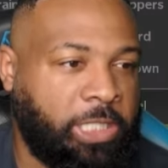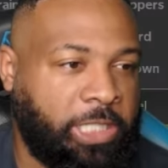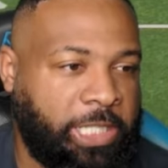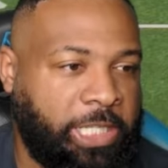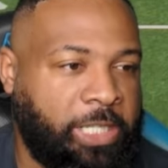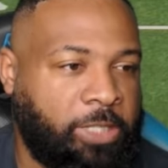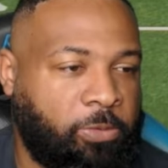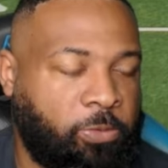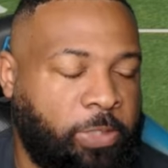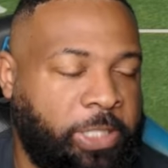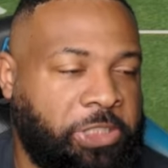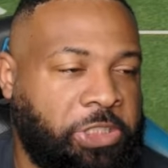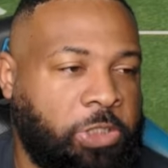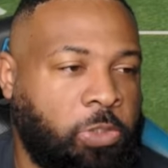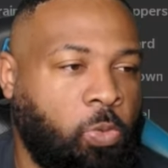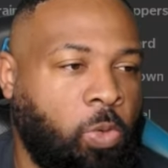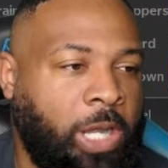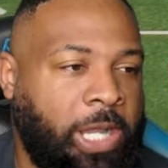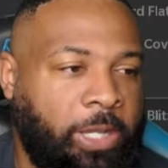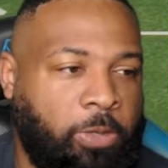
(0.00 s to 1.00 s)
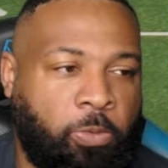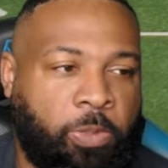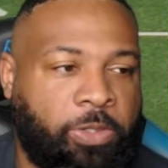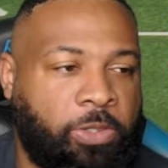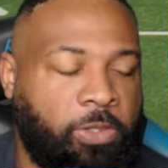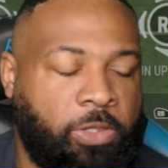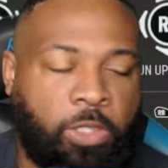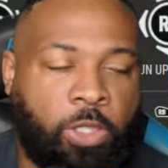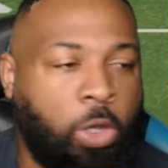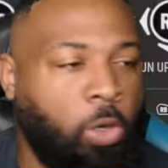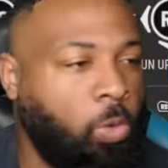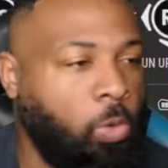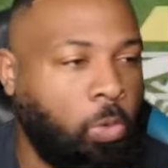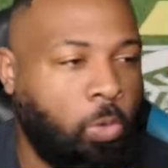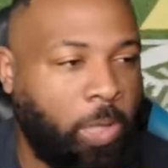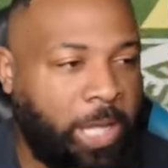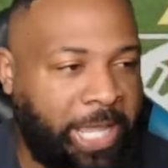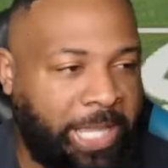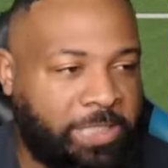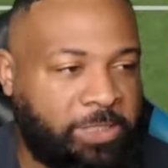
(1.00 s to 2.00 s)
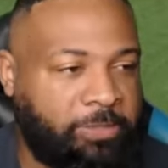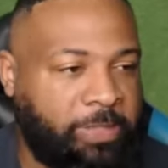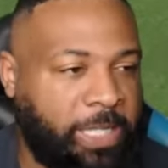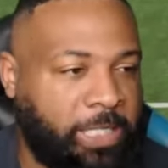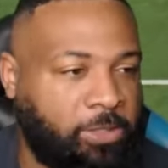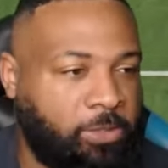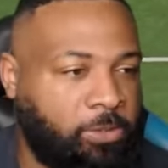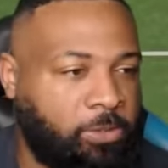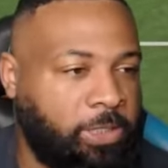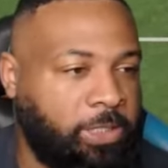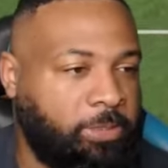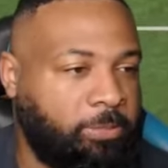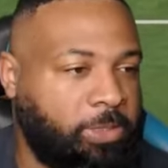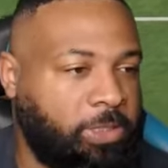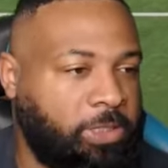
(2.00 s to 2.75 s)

again, Reggie White with no X factor on him.